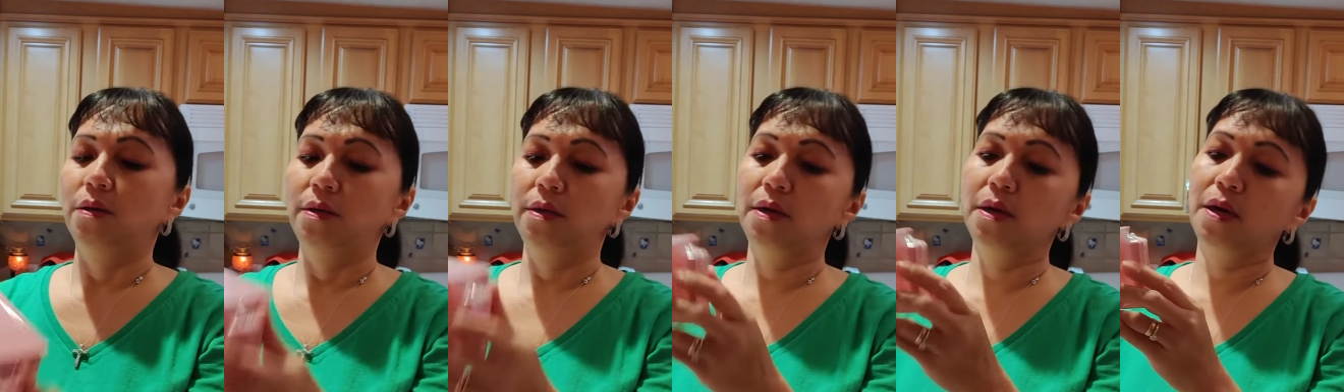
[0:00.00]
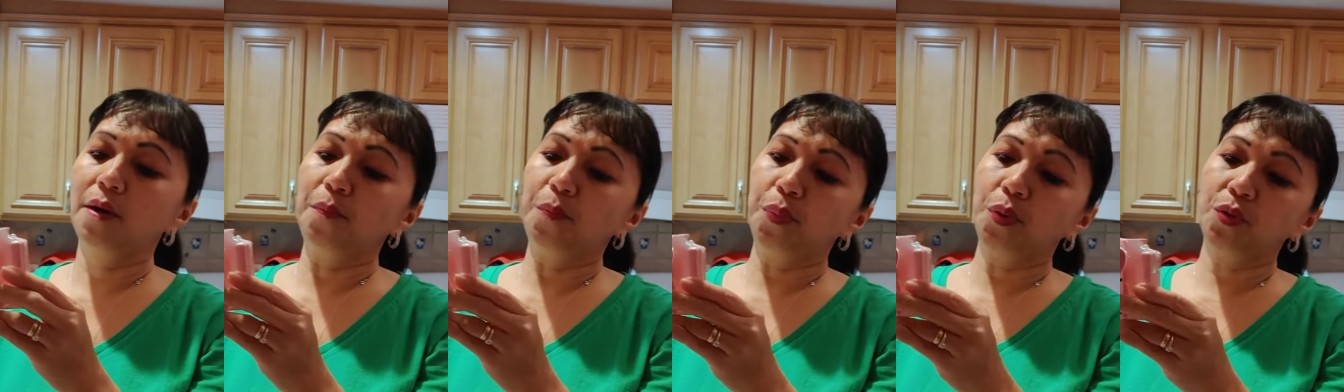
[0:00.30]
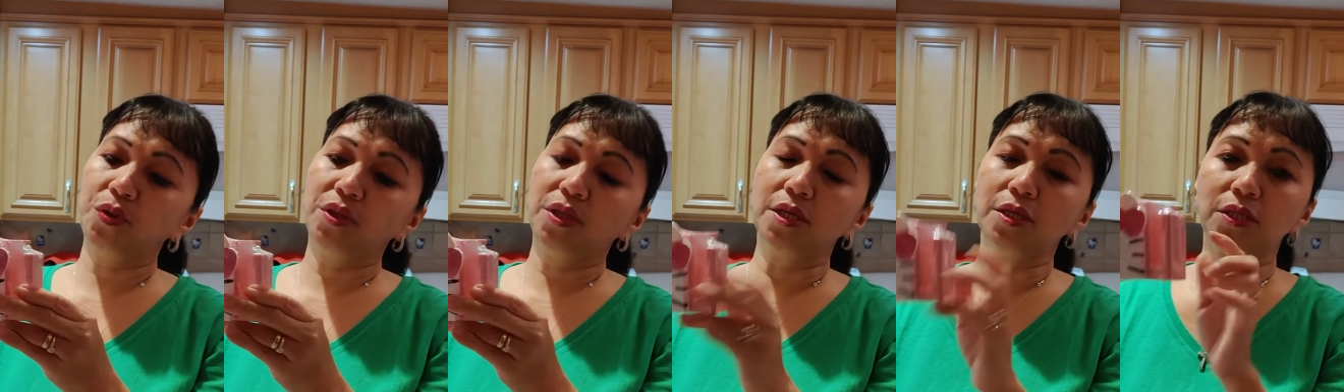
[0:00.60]
you could
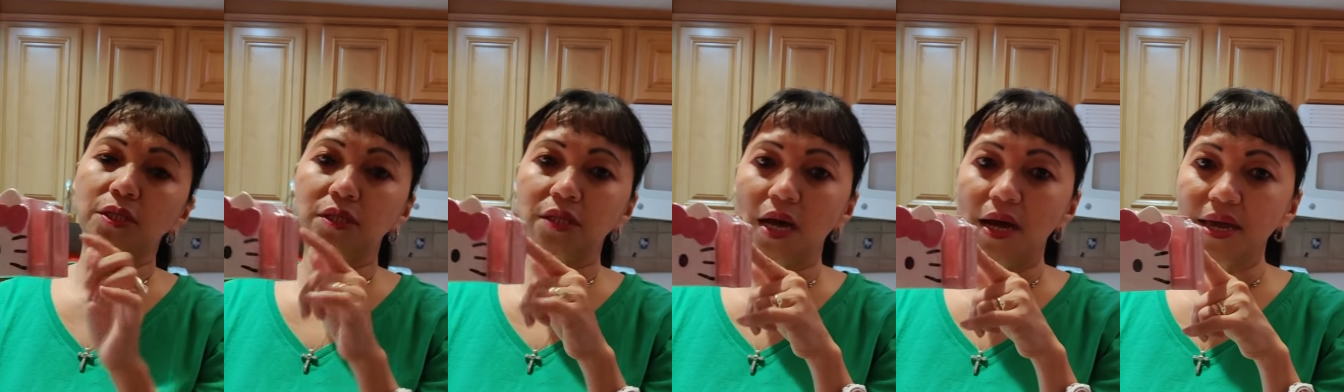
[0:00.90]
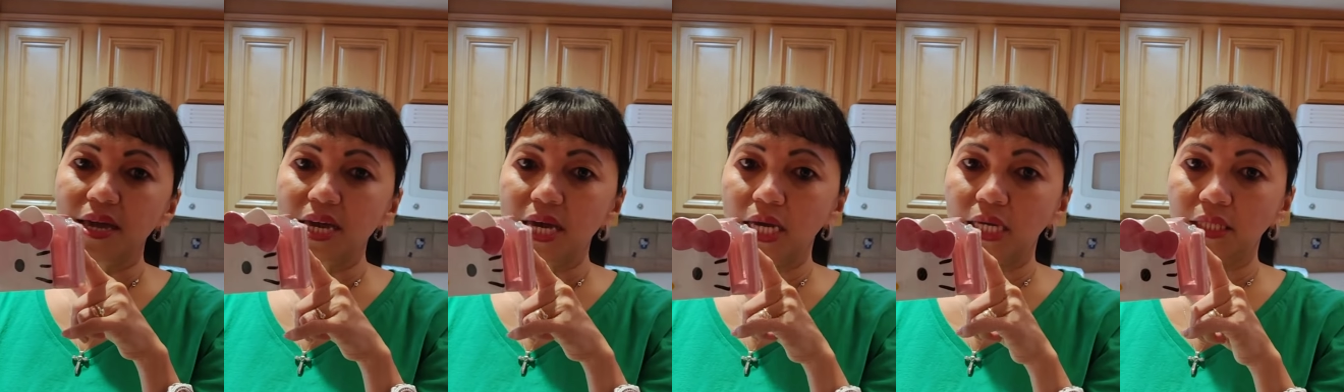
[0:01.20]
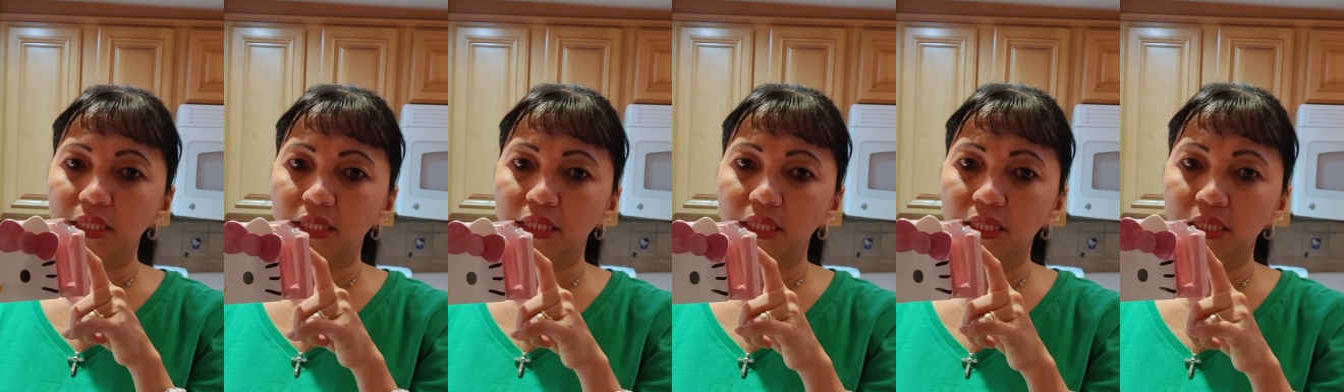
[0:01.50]
put this, I
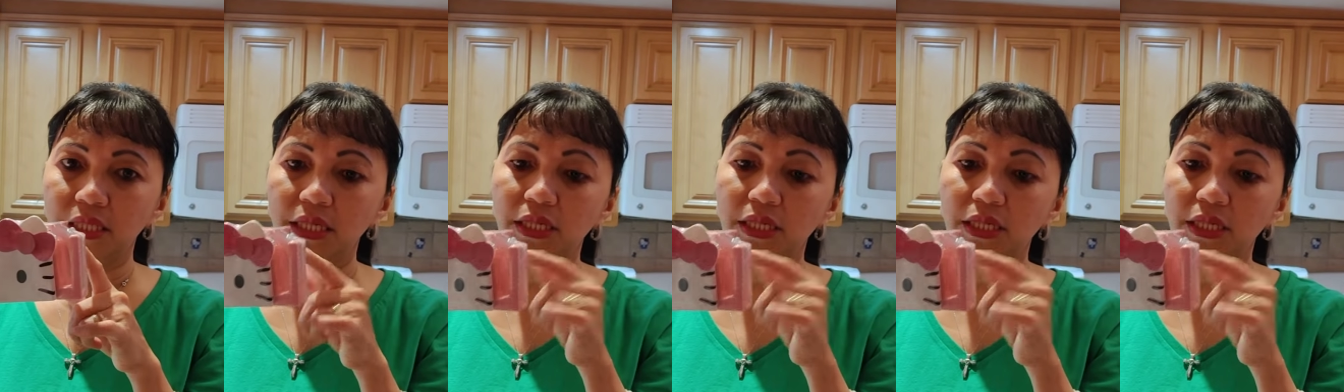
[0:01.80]
guess this